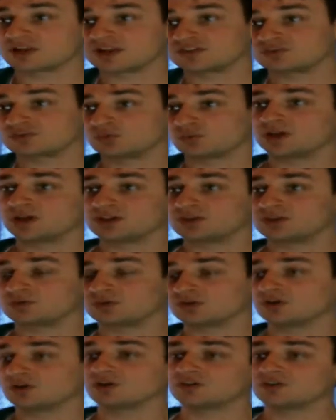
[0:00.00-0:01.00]
way to
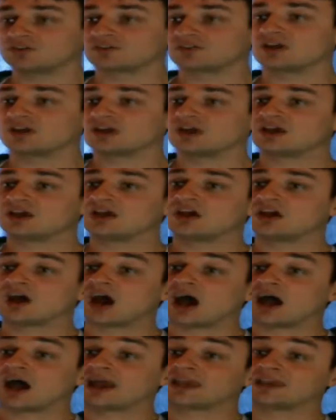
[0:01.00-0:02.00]
adults,
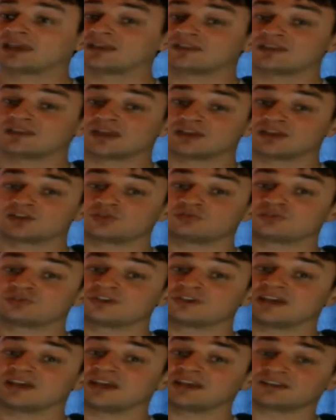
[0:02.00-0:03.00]
I can then
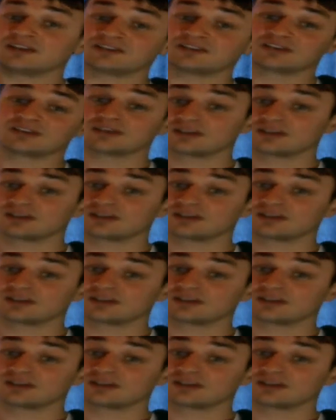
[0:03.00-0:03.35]
create